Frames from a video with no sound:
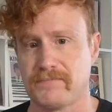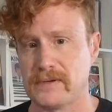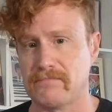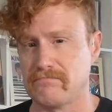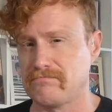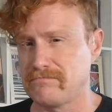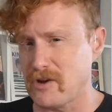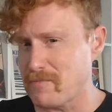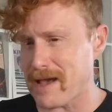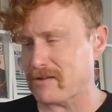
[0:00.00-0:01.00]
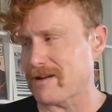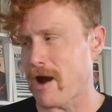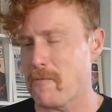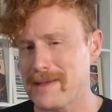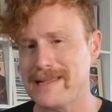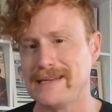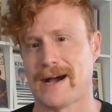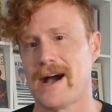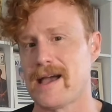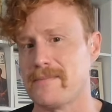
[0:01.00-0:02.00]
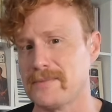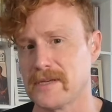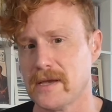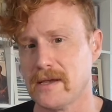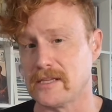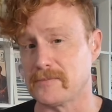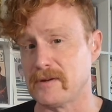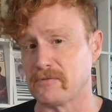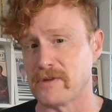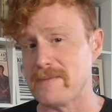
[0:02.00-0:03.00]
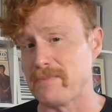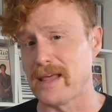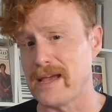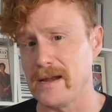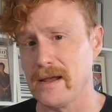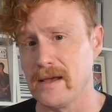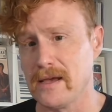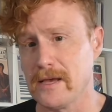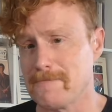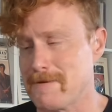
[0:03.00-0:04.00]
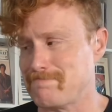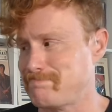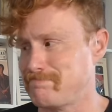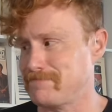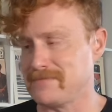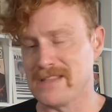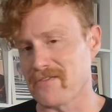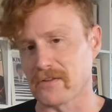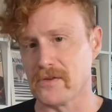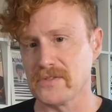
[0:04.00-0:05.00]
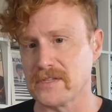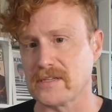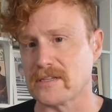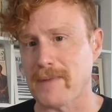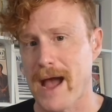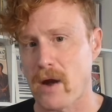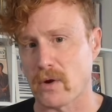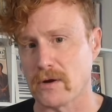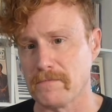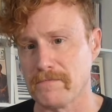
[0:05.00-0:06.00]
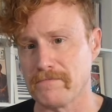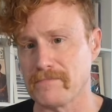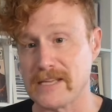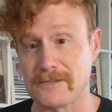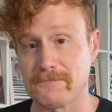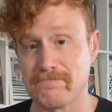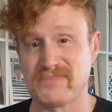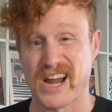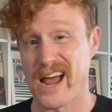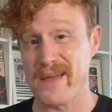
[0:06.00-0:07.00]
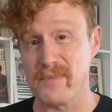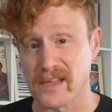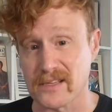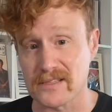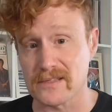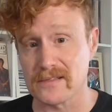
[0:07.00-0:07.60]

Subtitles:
but no matter how many times it's been replayed, it never loses its power. It's timeless.